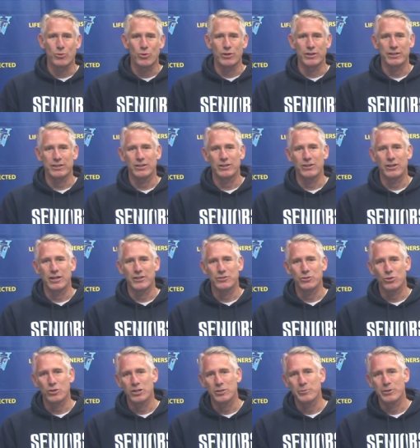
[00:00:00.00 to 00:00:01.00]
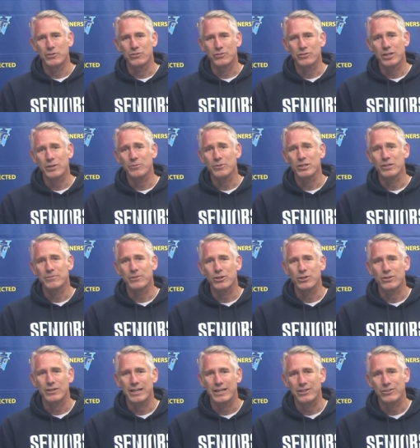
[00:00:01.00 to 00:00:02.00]
morning in our auditorium as several of
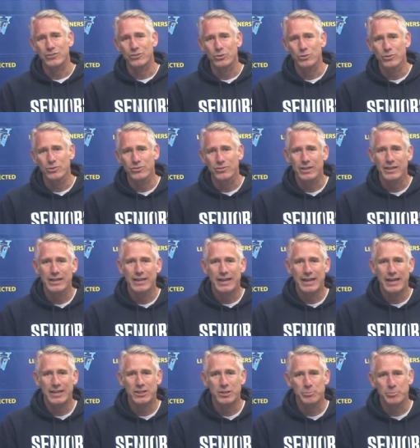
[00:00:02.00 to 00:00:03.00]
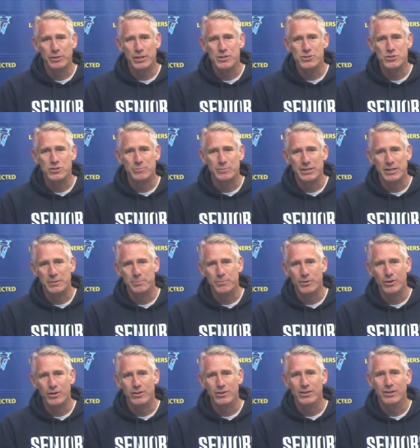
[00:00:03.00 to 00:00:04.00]
her dance students had the pleasure of being
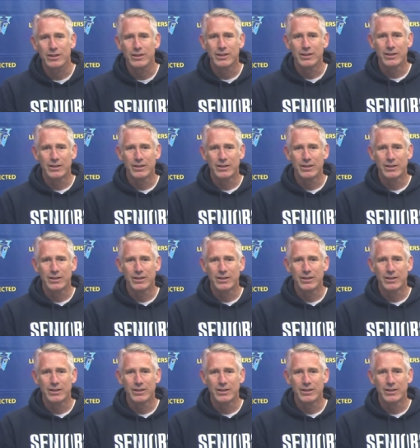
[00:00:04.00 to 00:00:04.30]
part